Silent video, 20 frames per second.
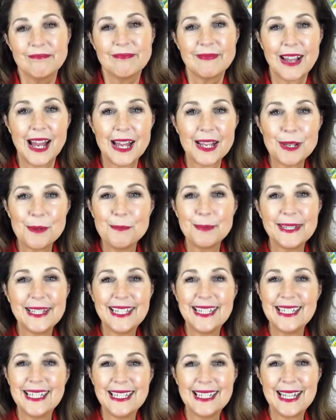I
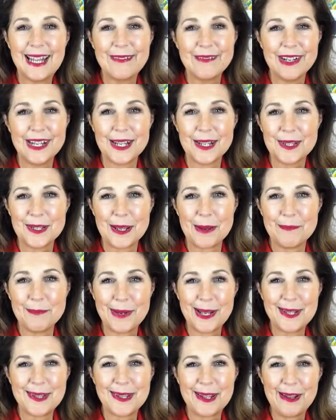completely love and accept
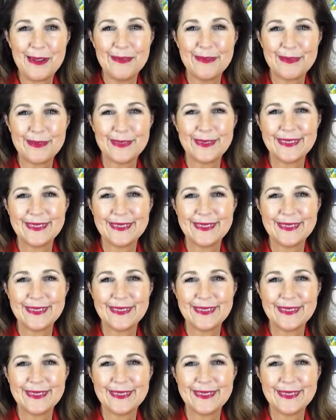myself.